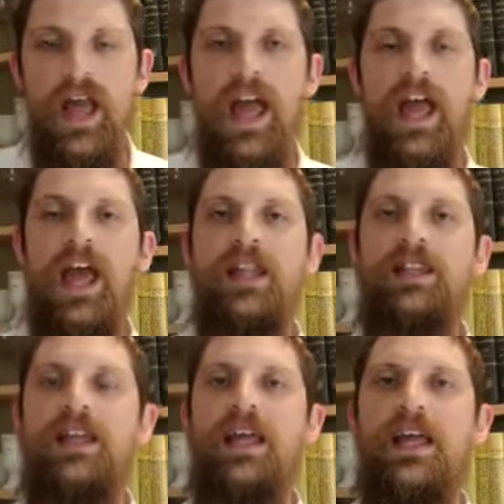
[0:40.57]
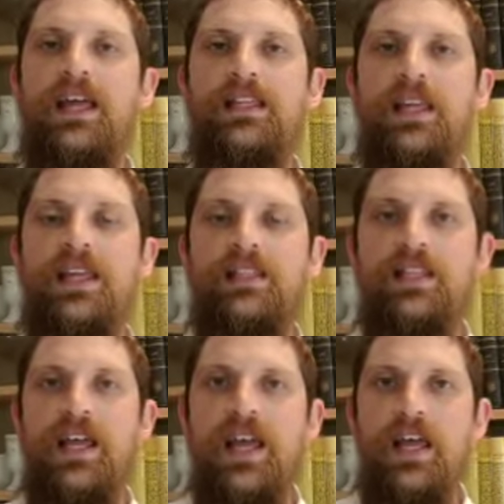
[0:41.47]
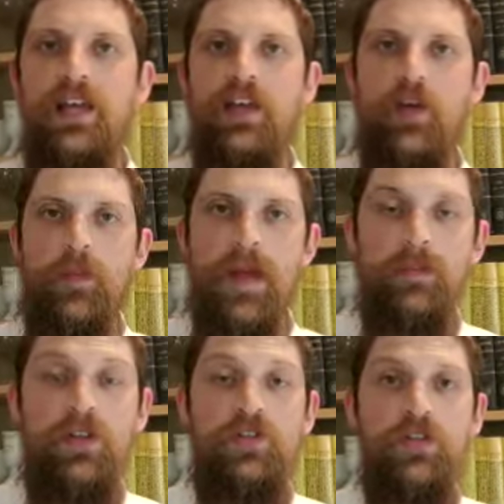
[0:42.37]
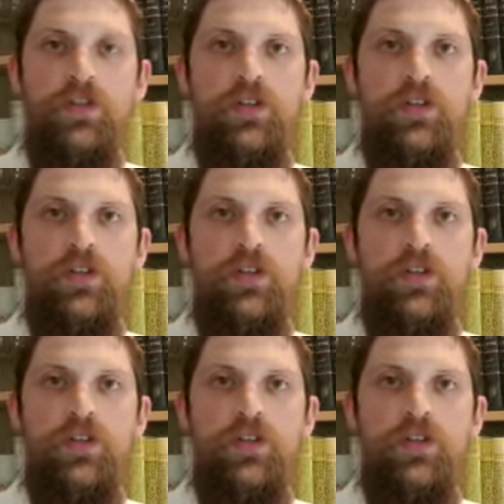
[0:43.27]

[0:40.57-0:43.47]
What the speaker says: And it is a commandment